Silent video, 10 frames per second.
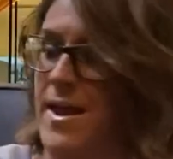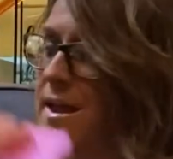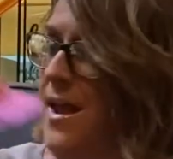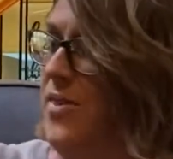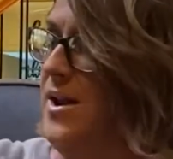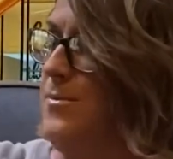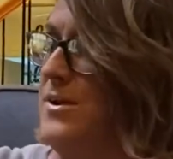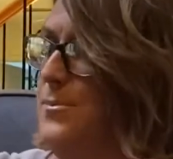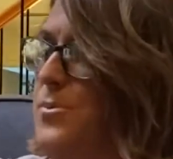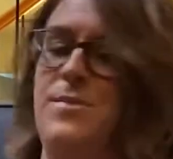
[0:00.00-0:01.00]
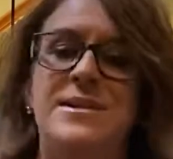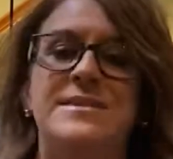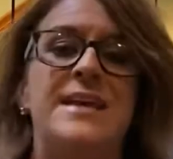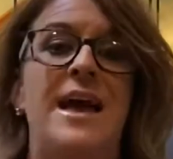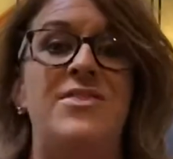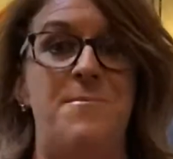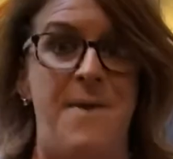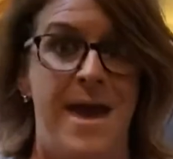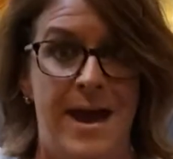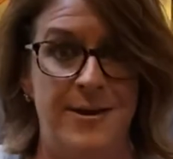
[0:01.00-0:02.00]
and then I'm going to put them inside the
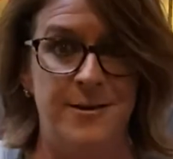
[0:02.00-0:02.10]
bag.